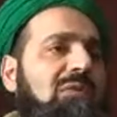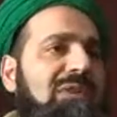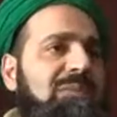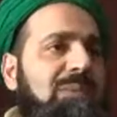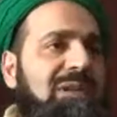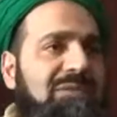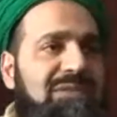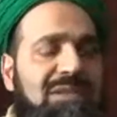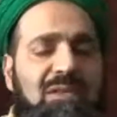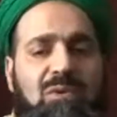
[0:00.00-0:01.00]
us
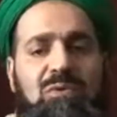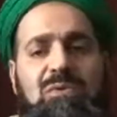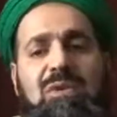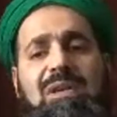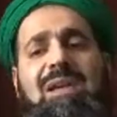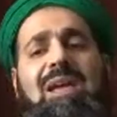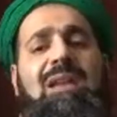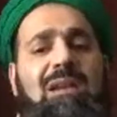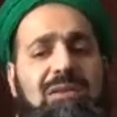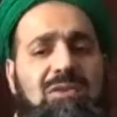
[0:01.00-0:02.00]
benefiting those, and
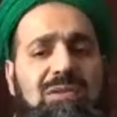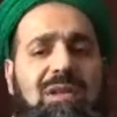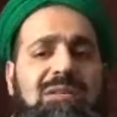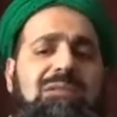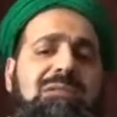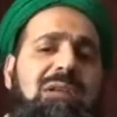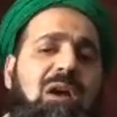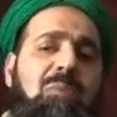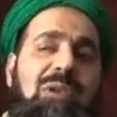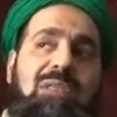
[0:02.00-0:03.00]
not just us.
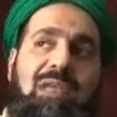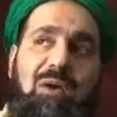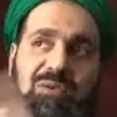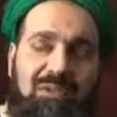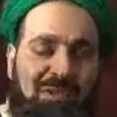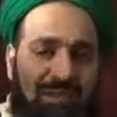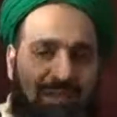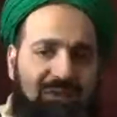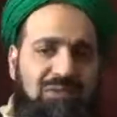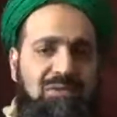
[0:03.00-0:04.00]
How many thousands and
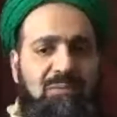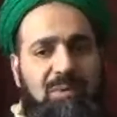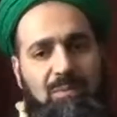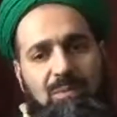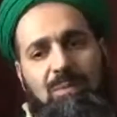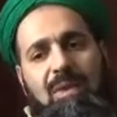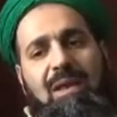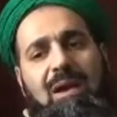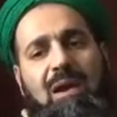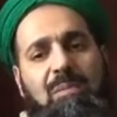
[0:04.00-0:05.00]
thousands of people
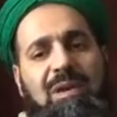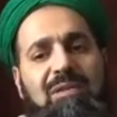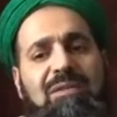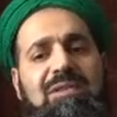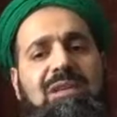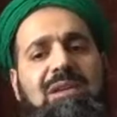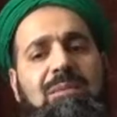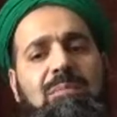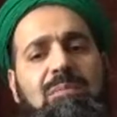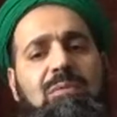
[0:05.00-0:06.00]
are benefiting
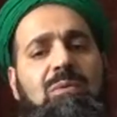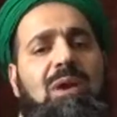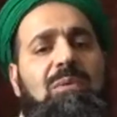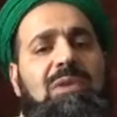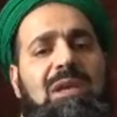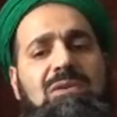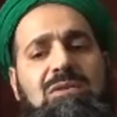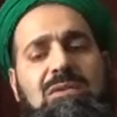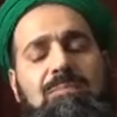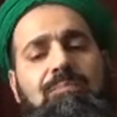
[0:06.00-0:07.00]
him throughout the
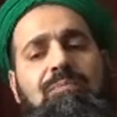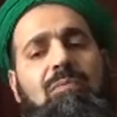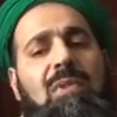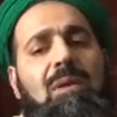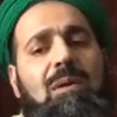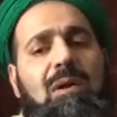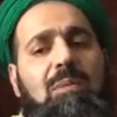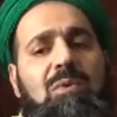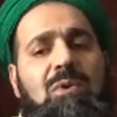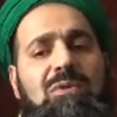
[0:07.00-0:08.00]
ages
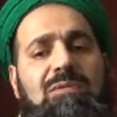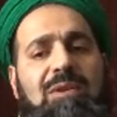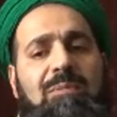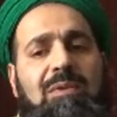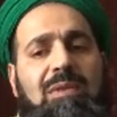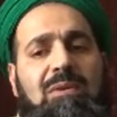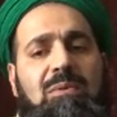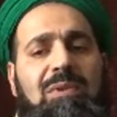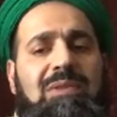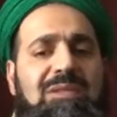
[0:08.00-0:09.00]
because of something they
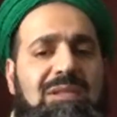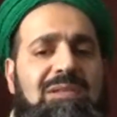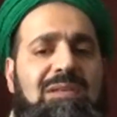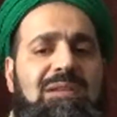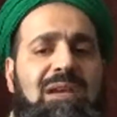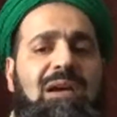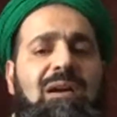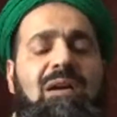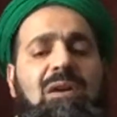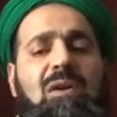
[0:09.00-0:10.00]
do? And this is nasiha
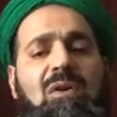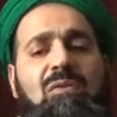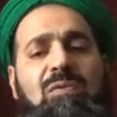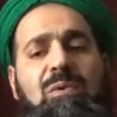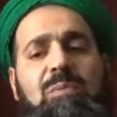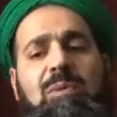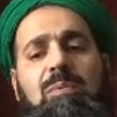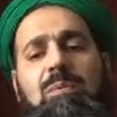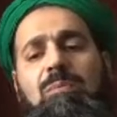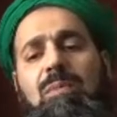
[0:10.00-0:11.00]
for
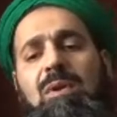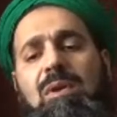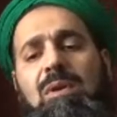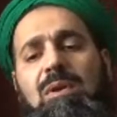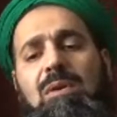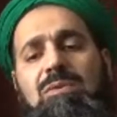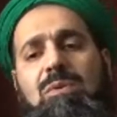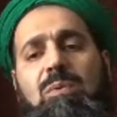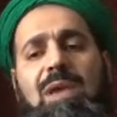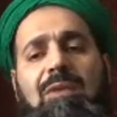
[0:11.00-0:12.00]
people. So
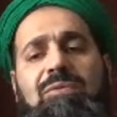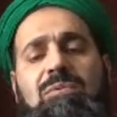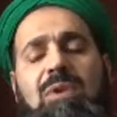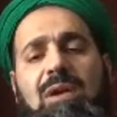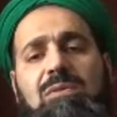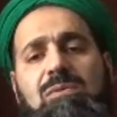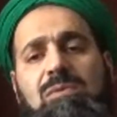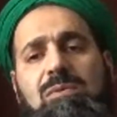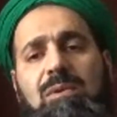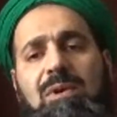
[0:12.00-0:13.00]
we have to try
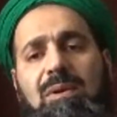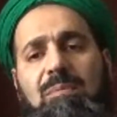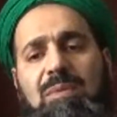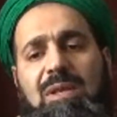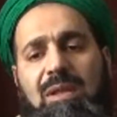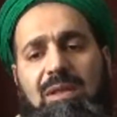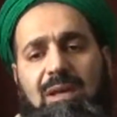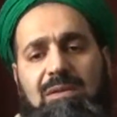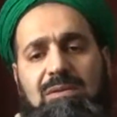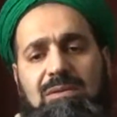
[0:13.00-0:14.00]
to be like
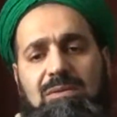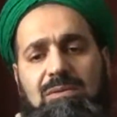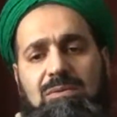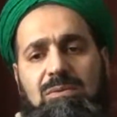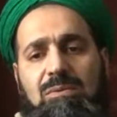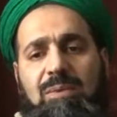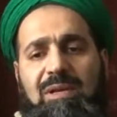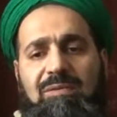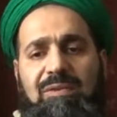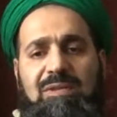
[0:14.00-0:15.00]
that, to
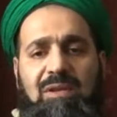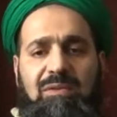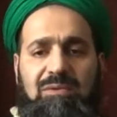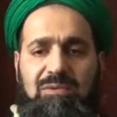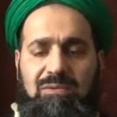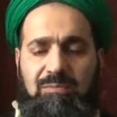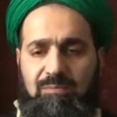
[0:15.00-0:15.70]
benefit others